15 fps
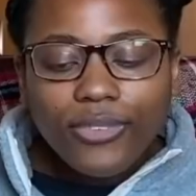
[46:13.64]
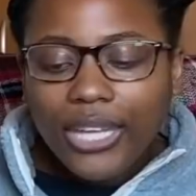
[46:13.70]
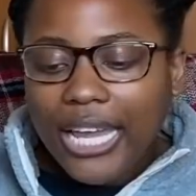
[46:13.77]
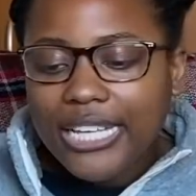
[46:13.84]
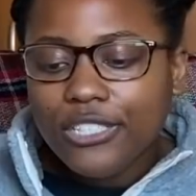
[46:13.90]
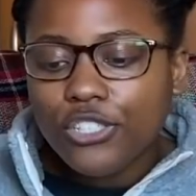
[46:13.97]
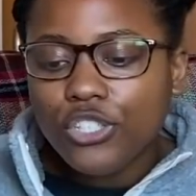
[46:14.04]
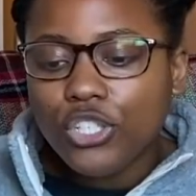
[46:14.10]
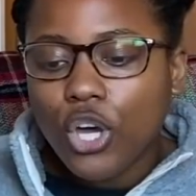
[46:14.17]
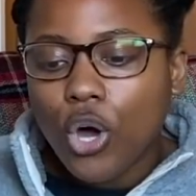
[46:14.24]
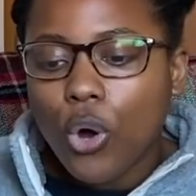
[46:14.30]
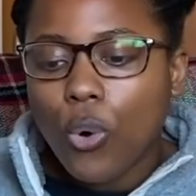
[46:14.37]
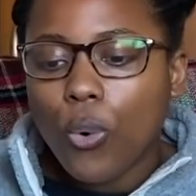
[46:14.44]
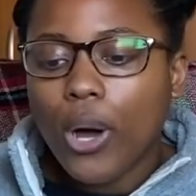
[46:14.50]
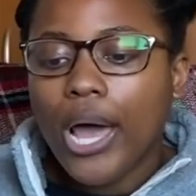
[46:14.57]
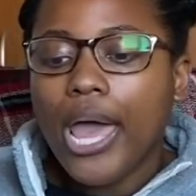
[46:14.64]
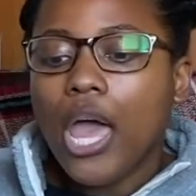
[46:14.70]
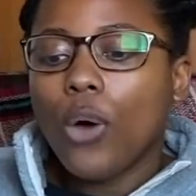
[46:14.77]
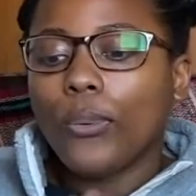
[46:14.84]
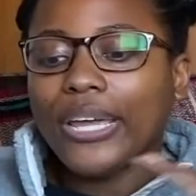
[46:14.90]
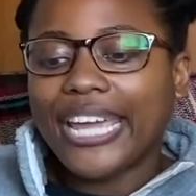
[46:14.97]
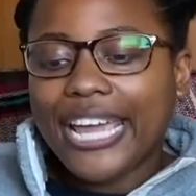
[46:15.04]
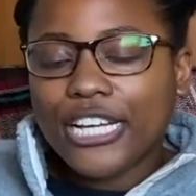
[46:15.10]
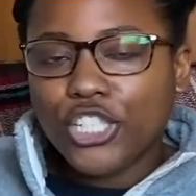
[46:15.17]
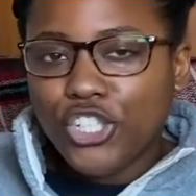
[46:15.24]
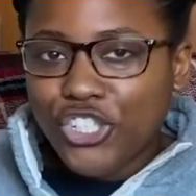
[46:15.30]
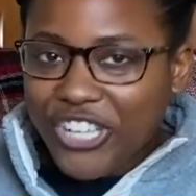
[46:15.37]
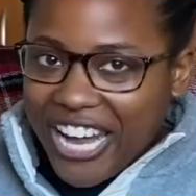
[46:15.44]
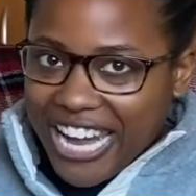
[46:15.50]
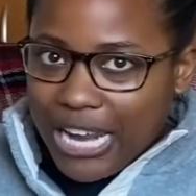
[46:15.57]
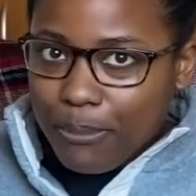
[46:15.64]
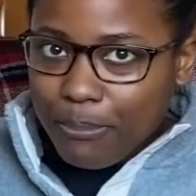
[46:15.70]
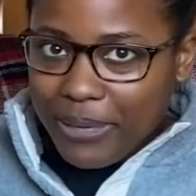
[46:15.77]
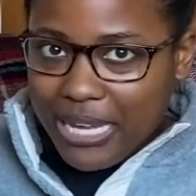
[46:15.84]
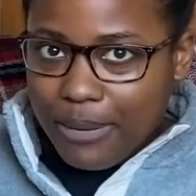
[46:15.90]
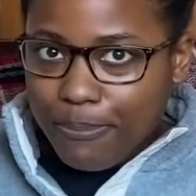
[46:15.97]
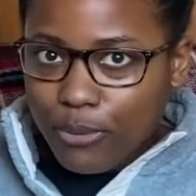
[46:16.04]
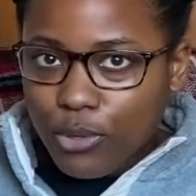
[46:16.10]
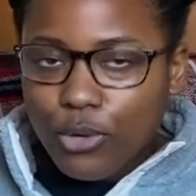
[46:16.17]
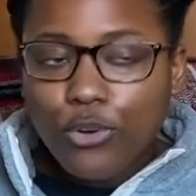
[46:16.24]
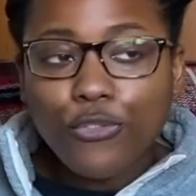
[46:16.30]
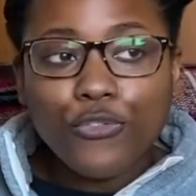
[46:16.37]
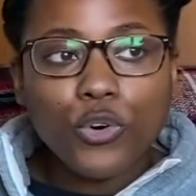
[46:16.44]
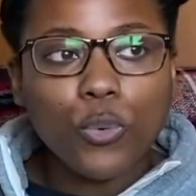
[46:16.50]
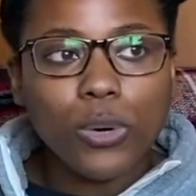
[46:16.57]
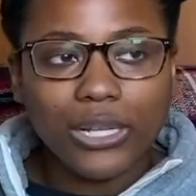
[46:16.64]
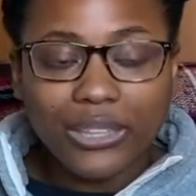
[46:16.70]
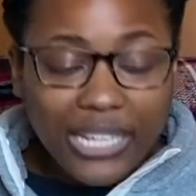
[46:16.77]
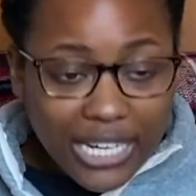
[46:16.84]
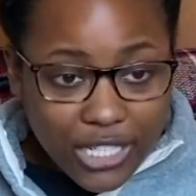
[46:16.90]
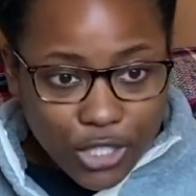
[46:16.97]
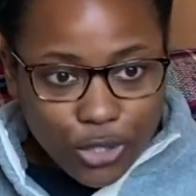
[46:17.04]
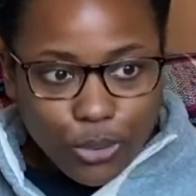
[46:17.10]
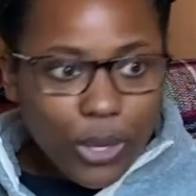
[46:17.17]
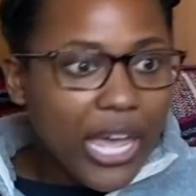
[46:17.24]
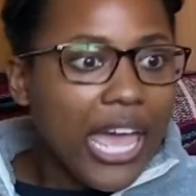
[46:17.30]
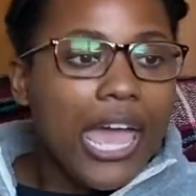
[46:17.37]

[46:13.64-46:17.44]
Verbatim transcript: And so we can't shame people for what they do.